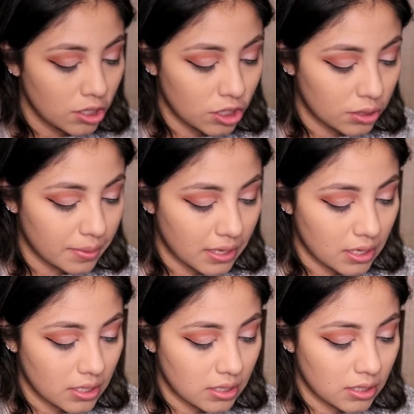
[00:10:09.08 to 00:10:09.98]
just
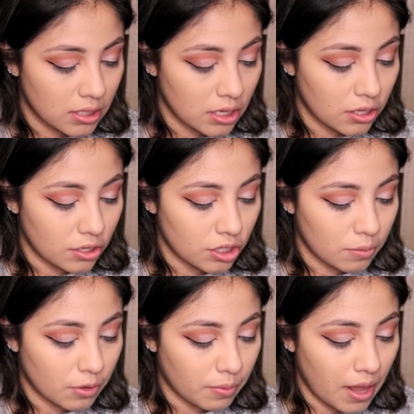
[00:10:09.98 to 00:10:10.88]
because it's another
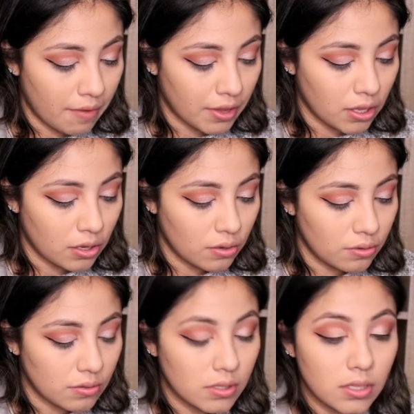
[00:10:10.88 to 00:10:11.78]
shimmer we haven't
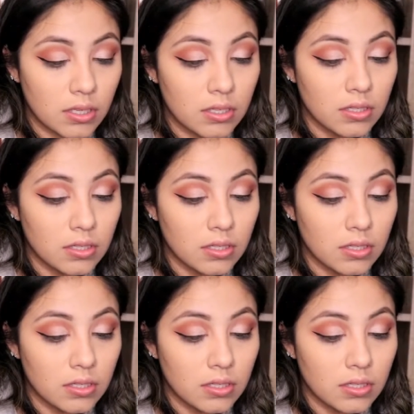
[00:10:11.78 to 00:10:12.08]
used.